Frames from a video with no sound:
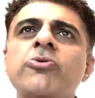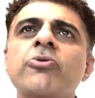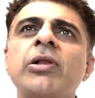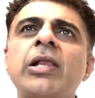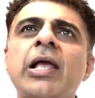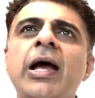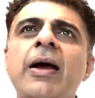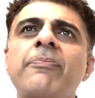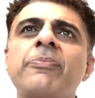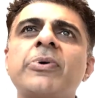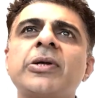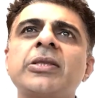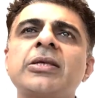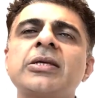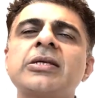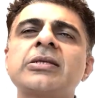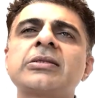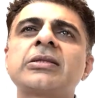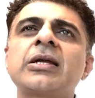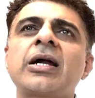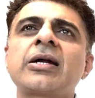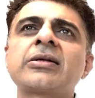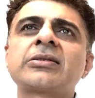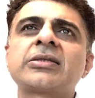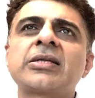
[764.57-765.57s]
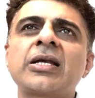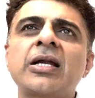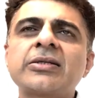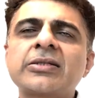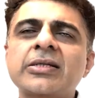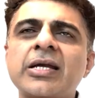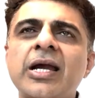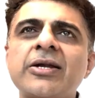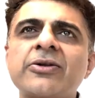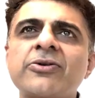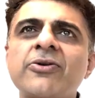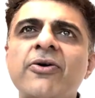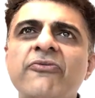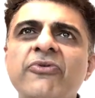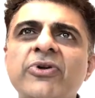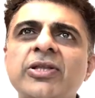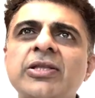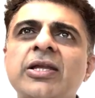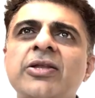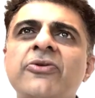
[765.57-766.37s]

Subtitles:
will happen is that such kind of an